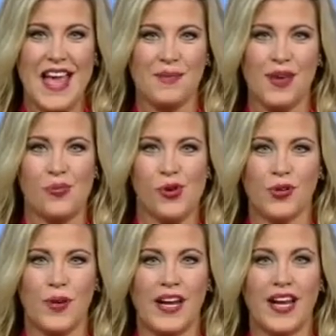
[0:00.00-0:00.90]
Emmy
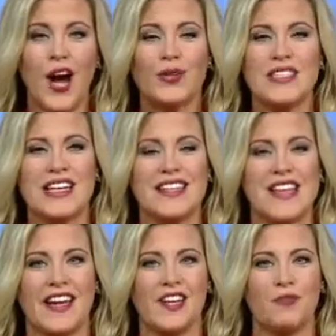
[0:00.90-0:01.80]
Award-winning host and
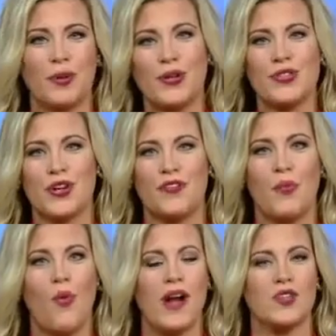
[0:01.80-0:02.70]
executive producer
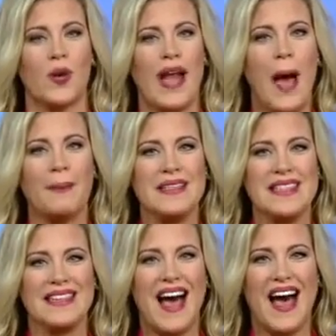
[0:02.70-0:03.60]
from Watch What
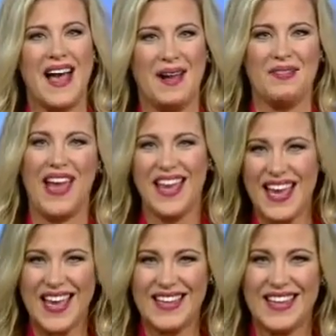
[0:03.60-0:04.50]
Happens Live.
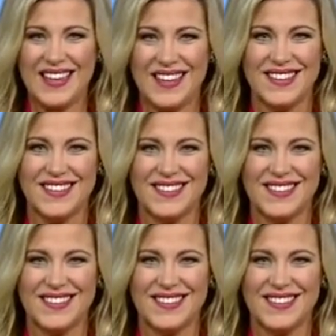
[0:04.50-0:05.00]
Hey, Andy.